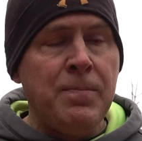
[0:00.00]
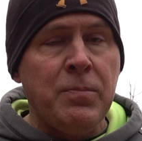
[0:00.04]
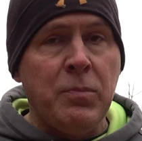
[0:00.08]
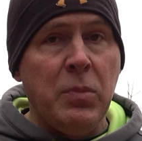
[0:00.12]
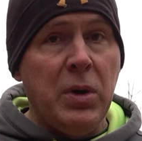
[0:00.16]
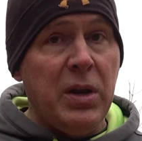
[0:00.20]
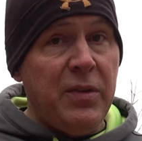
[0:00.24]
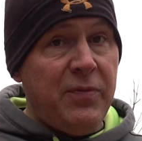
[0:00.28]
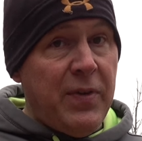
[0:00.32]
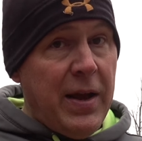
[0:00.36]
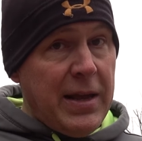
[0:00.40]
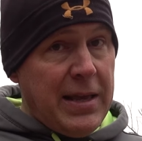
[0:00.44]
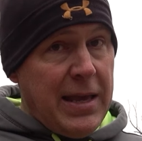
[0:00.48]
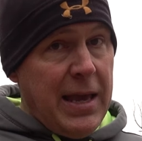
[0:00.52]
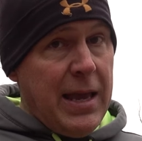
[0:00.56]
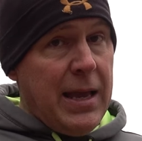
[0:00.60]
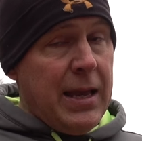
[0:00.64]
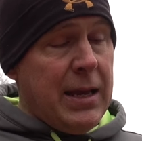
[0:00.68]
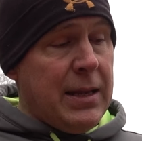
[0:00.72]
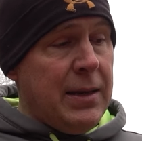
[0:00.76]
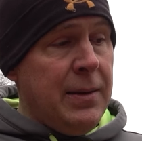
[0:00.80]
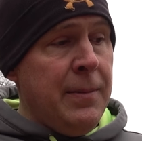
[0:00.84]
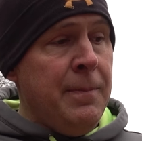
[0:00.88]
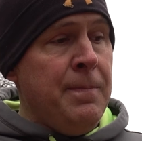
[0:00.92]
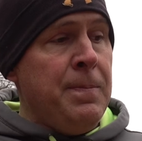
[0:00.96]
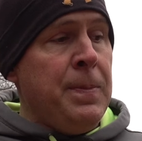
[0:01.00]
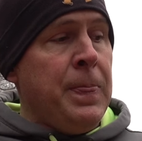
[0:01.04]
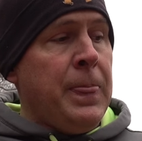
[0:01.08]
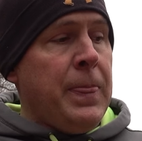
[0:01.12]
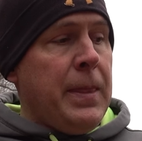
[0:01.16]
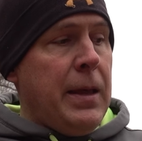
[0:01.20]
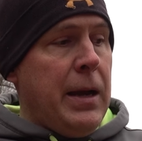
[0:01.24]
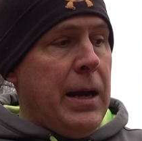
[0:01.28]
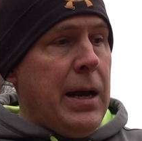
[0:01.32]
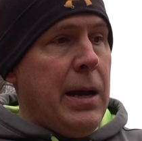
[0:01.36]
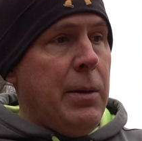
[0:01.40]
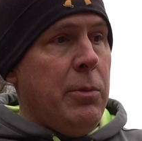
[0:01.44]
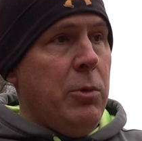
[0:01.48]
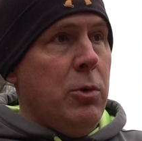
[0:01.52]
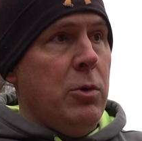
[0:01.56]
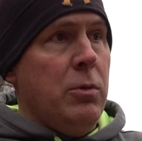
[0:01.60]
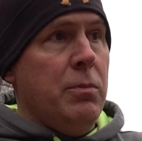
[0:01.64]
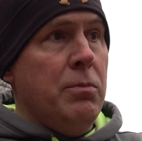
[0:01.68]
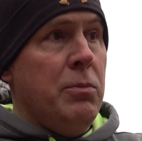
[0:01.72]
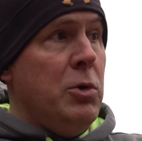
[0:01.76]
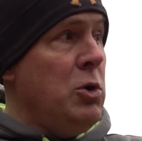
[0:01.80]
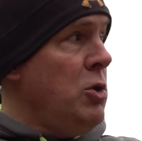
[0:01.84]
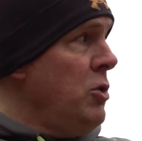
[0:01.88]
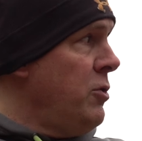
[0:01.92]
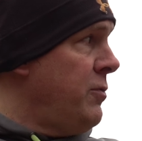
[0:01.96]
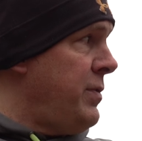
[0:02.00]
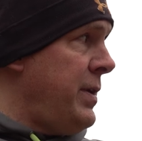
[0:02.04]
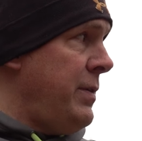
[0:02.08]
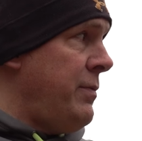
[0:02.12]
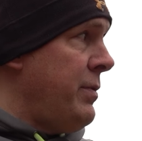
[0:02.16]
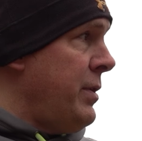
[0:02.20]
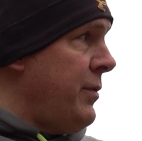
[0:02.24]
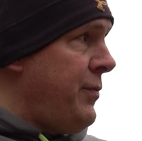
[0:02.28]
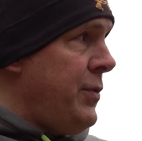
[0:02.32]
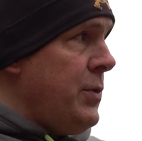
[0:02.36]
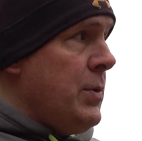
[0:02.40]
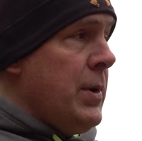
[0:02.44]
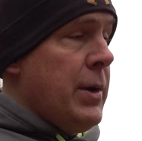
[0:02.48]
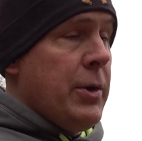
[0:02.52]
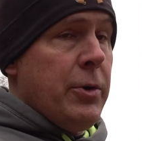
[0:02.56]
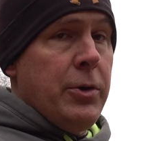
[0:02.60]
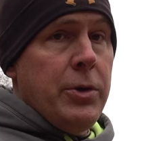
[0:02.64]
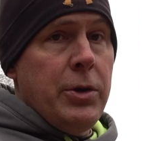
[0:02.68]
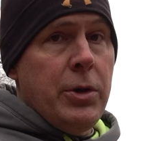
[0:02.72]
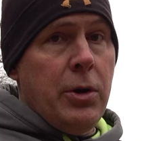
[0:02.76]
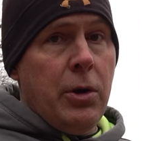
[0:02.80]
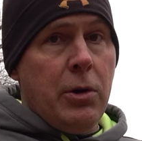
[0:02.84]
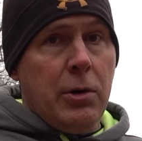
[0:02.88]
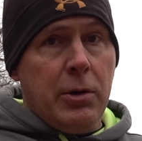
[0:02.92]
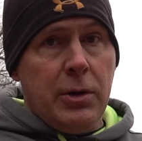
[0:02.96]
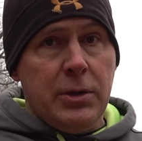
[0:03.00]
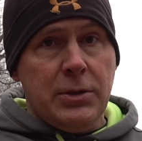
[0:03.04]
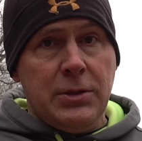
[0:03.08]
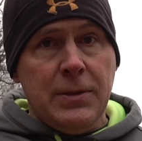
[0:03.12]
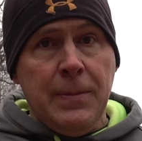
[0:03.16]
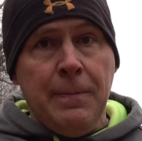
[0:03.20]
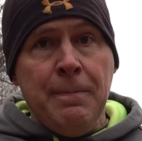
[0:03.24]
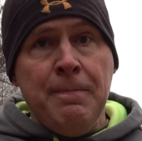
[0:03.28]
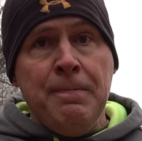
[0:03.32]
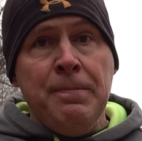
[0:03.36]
But if I can, I will move even a few hundred yards